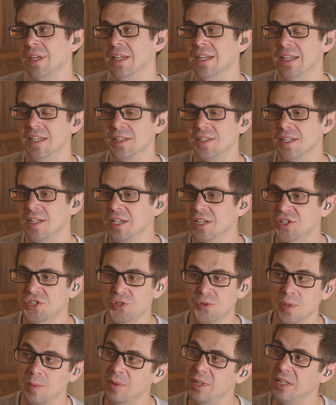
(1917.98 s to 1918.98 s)
It is
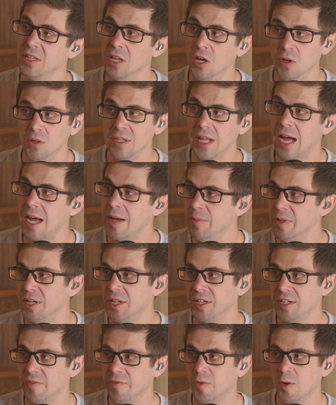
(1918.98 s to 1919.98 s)
extremely low
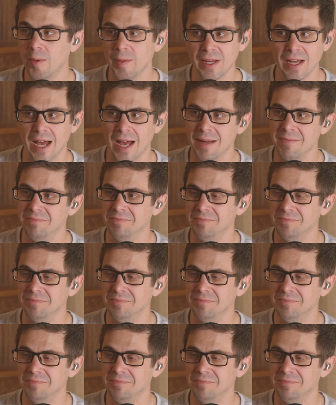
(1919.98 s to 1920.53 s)
liability for me.